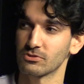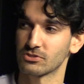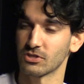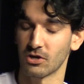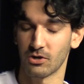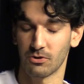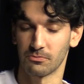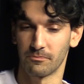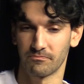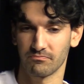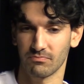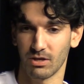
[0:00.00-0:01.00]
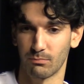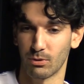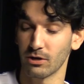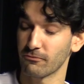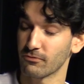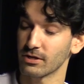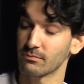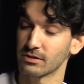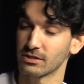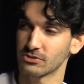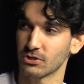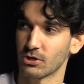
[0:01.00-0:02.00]
So Mark
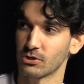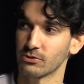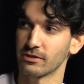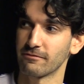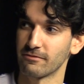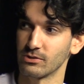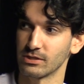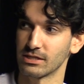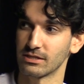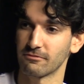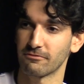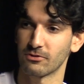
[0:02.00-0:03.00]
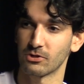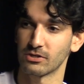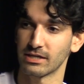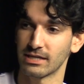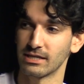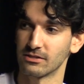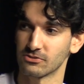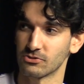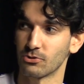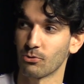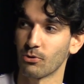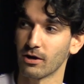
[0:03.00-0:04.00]
Friedman is currently filling in for Nikita
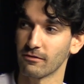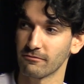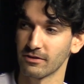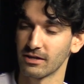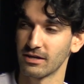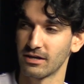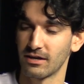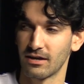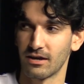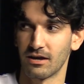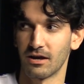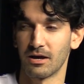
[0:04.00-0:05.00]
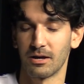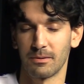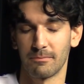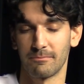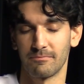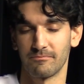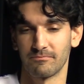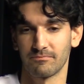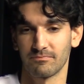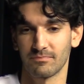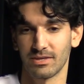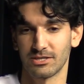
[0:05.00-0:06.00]
Zadorov. Um, oh yeah.